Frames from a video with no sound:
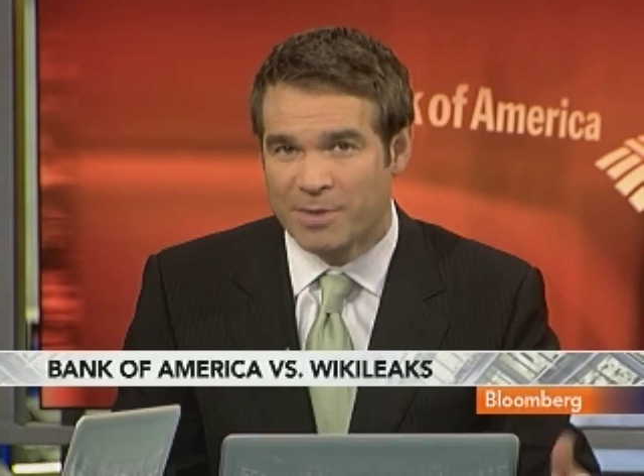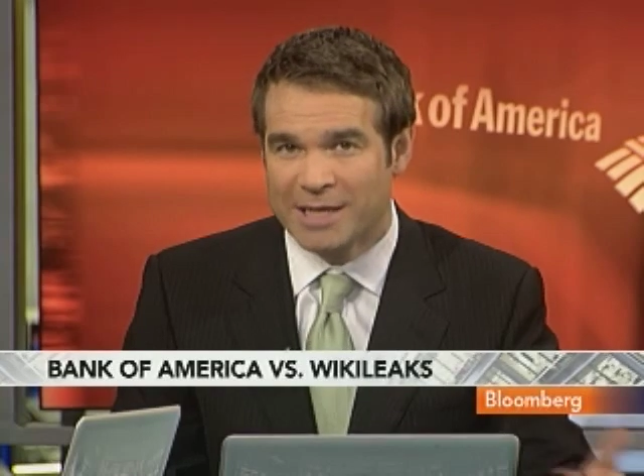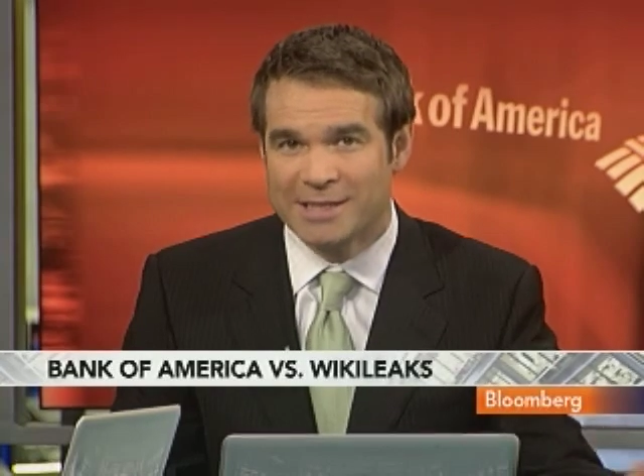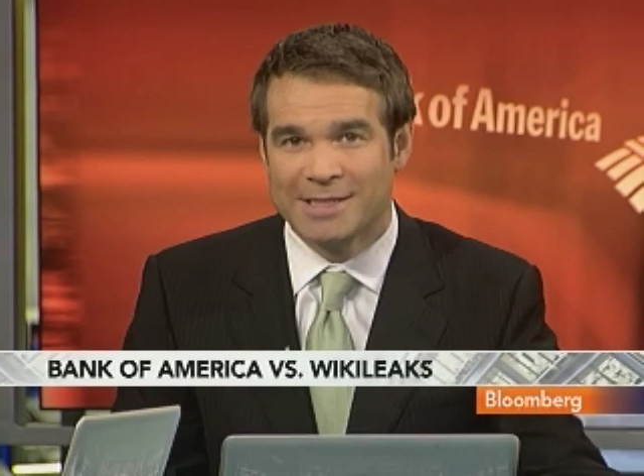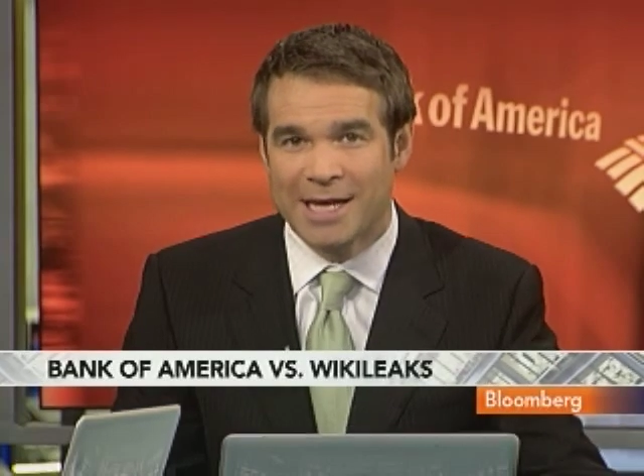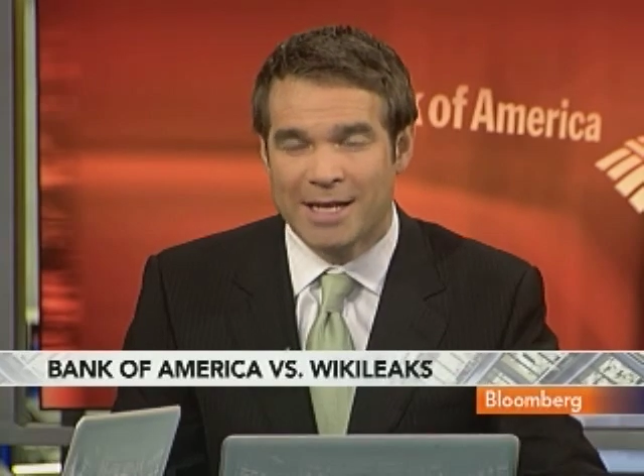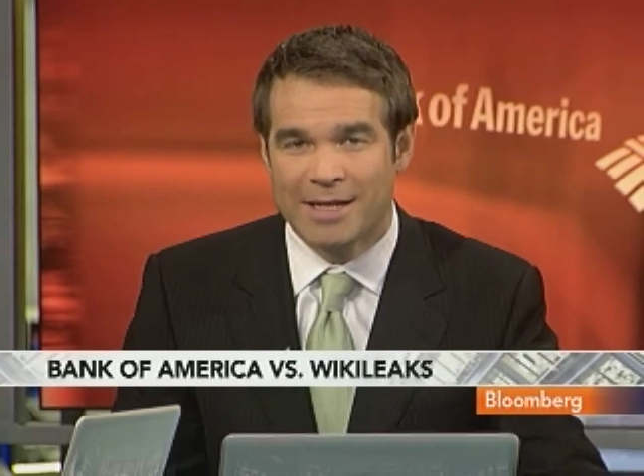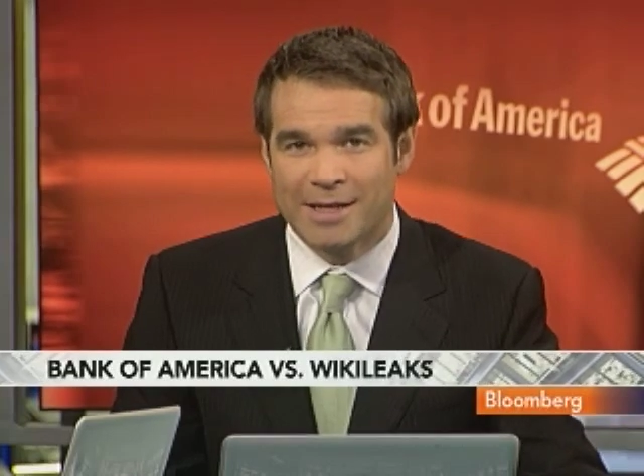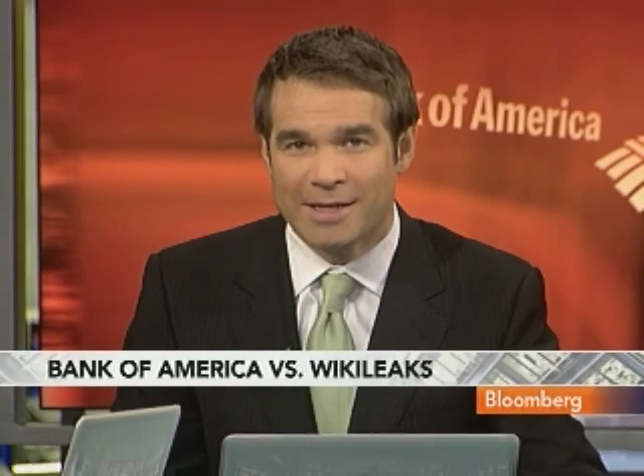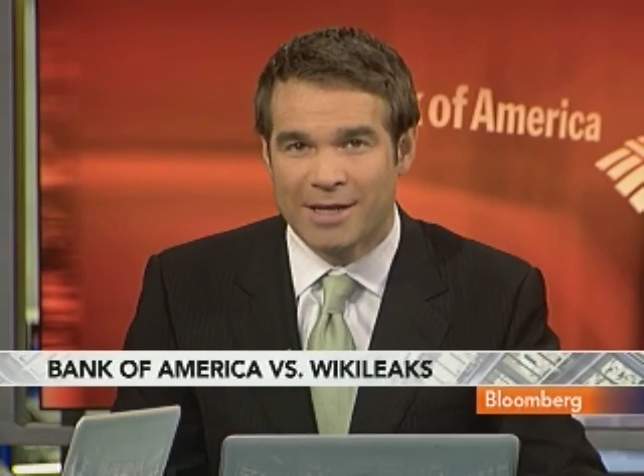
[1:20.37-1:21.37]
but he said
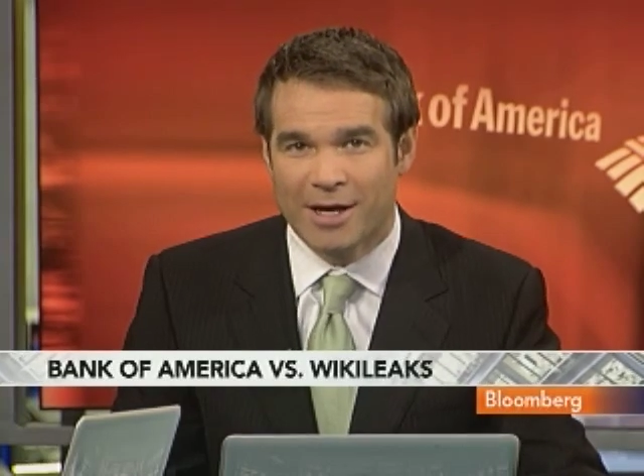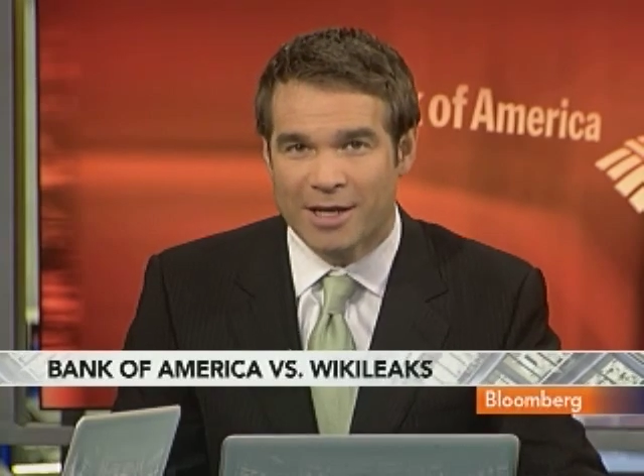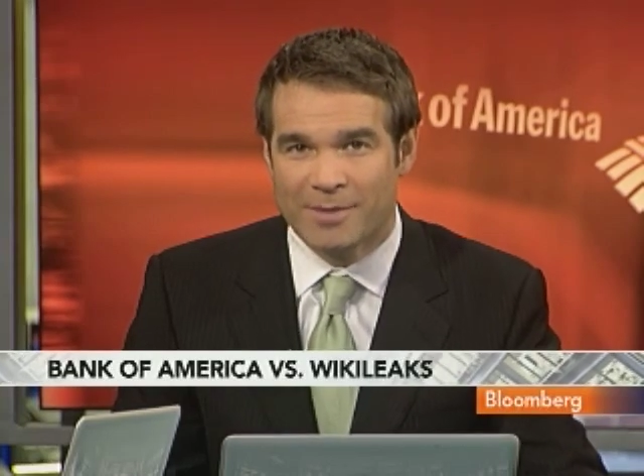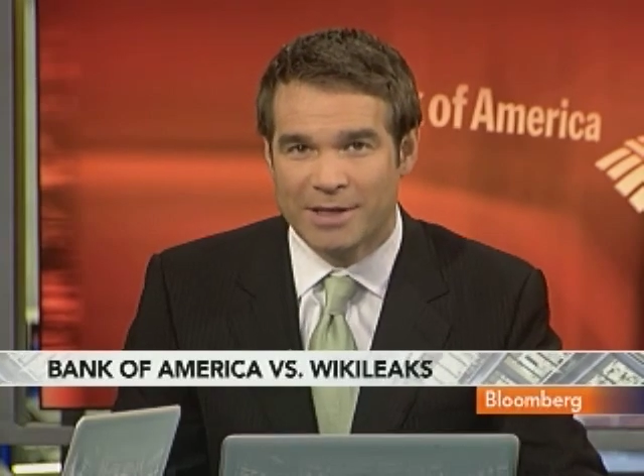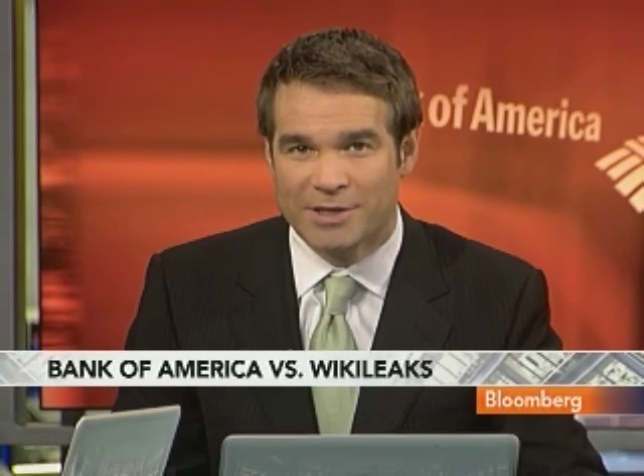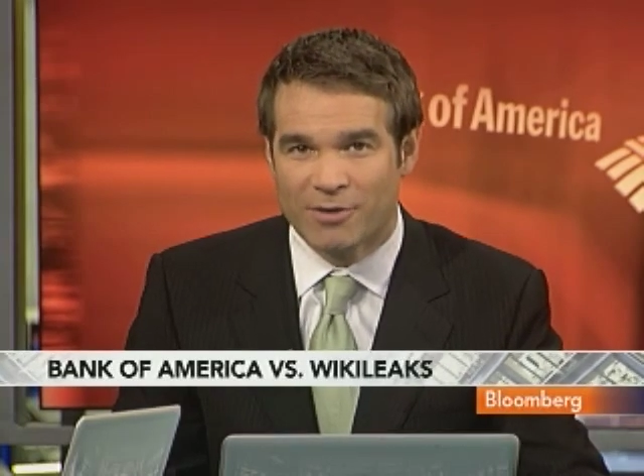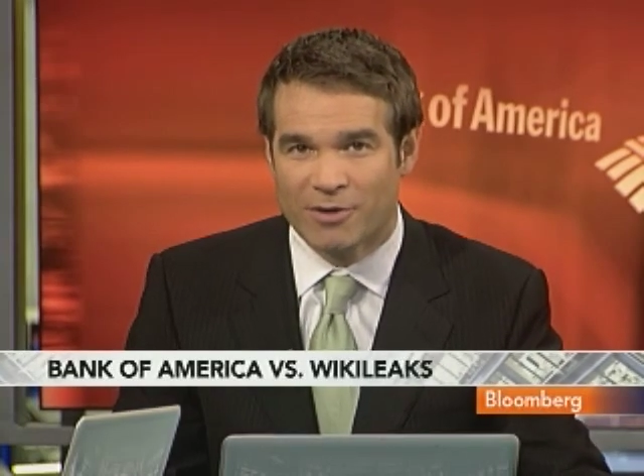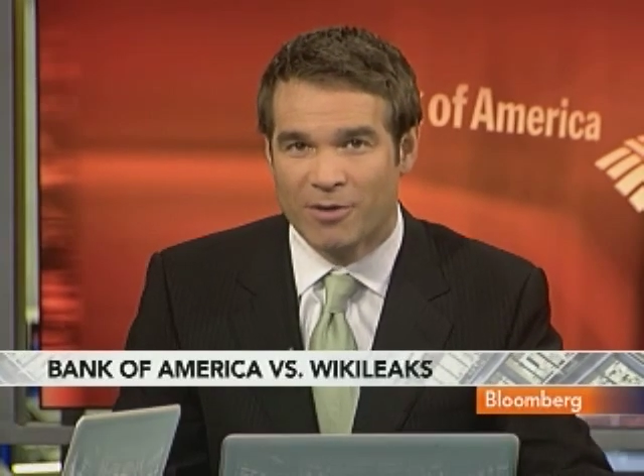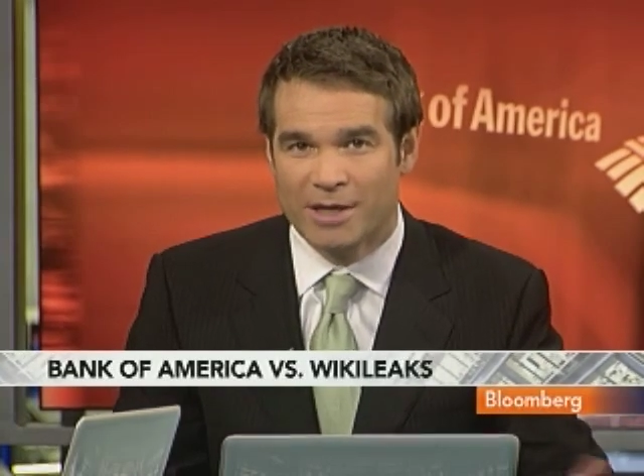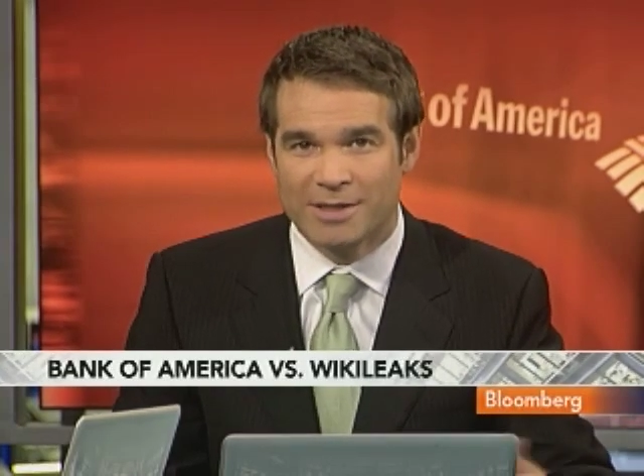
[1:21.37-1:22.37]
that the documents are
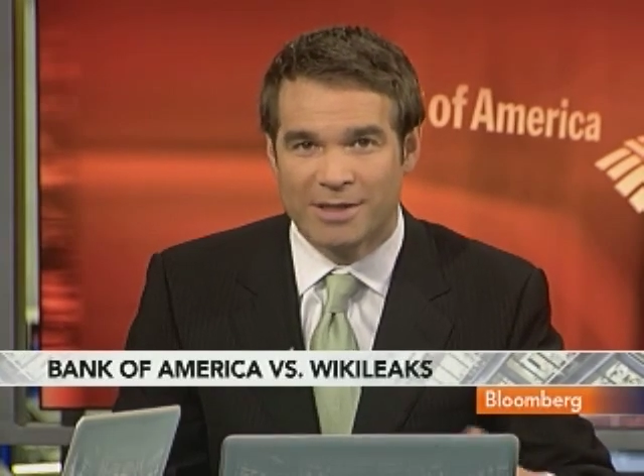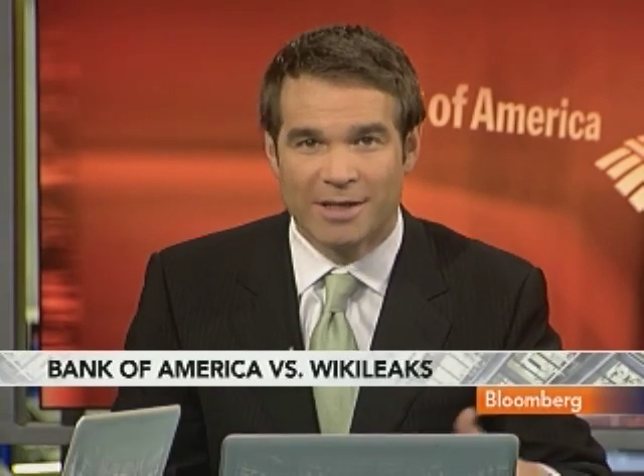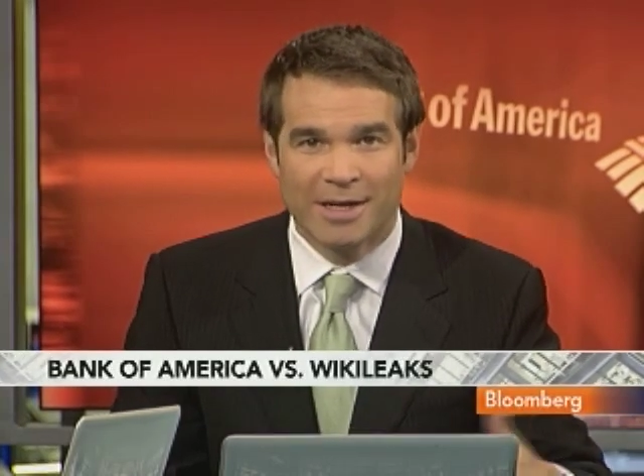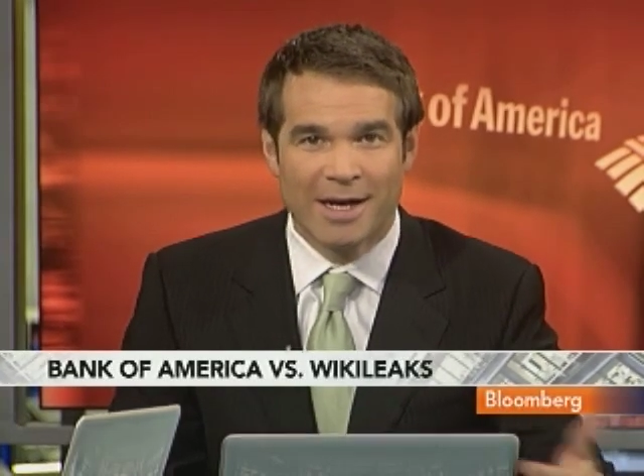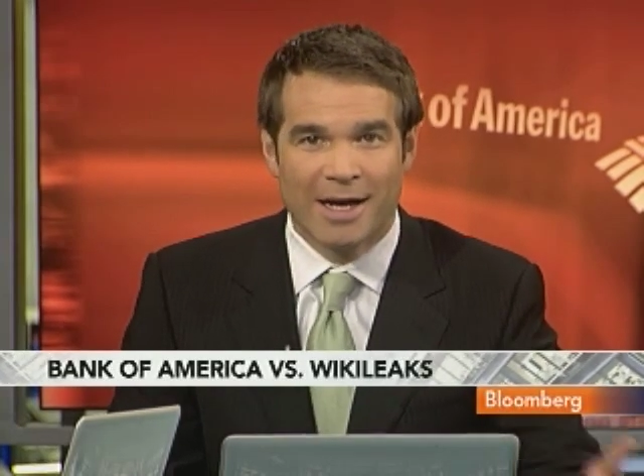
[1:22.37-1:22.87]
going to